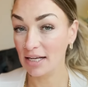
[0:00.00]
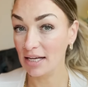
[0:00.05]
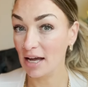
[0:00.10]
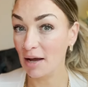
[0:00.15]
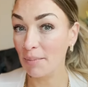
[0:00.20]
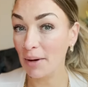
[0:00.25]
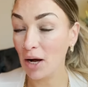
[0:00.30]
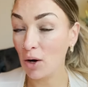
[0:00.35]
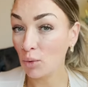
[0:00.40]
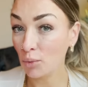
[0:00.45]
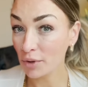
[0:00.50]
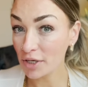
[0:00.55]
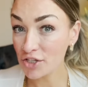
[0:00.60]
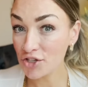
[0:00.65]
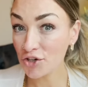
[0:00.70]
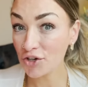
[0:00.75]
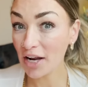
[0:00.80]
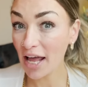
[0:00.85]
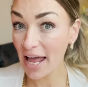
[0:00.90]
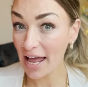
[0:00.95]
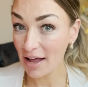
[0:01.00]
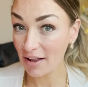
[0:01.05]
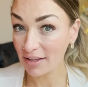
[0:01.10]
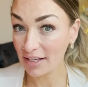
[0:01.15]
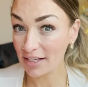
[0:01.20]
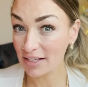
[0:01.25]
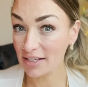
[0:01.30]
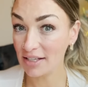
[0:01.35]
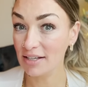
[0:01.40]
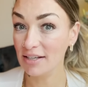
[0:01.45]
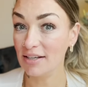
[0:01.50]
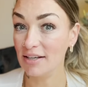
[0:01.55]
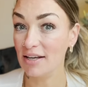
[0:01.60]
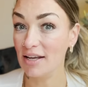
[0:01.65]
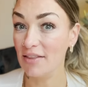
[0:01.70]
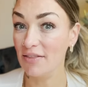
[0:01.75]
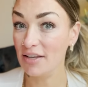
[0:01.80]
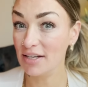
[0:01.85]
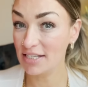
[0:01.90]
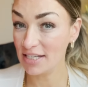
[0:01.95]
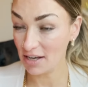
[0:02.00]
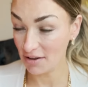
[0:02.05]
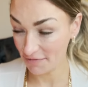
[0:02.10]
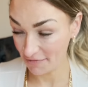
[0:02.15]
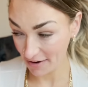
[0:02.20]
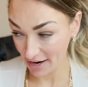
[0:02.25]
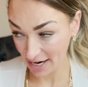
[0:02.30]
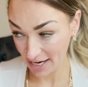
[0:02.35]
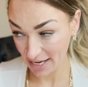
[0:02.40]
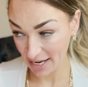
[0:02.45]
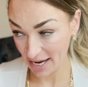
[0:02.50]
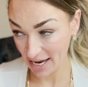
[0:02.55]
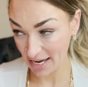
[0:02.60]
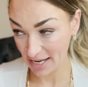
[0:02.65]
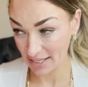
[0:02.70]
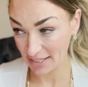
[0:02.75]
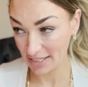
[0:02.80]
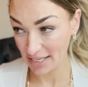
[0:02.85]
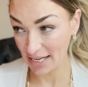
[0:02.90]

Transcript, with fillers: about Richard Allen in the Delphi case,